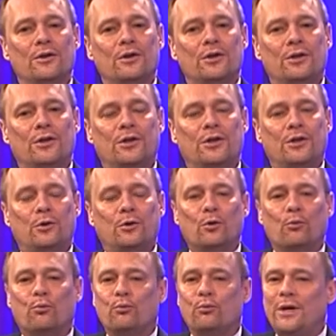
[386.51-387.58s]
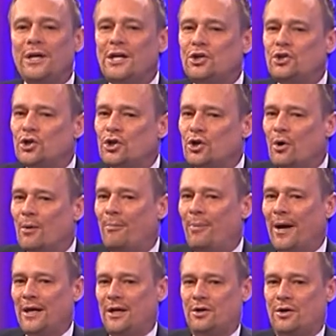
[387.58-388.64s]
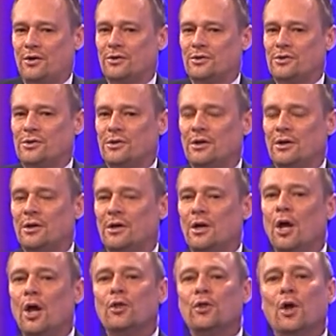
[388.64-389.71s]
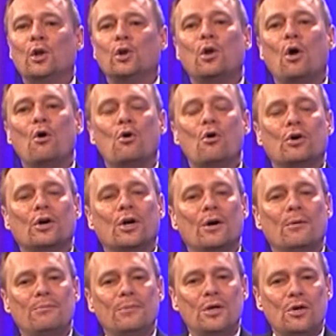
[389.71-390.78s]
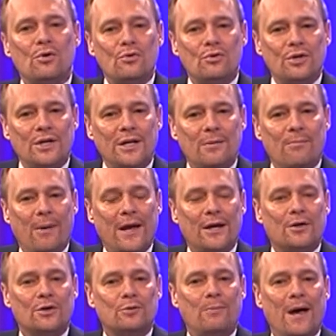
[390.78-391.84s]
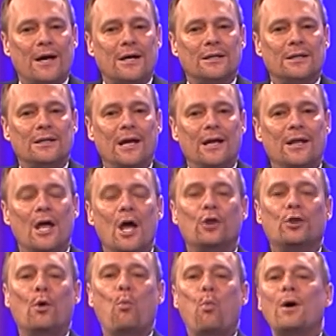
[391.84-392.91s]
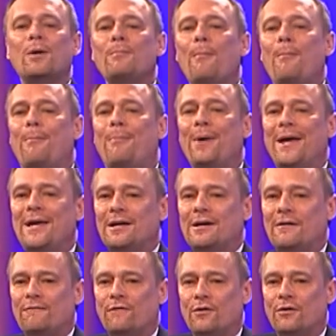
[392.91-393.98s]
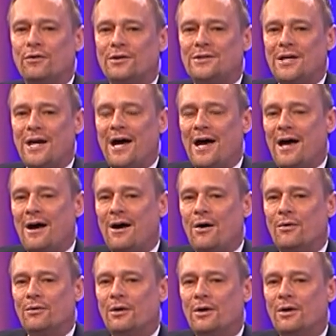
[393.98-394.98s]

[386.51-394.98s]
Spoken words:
the regional bankers, the local community bankers back in the day, the one bank for the town,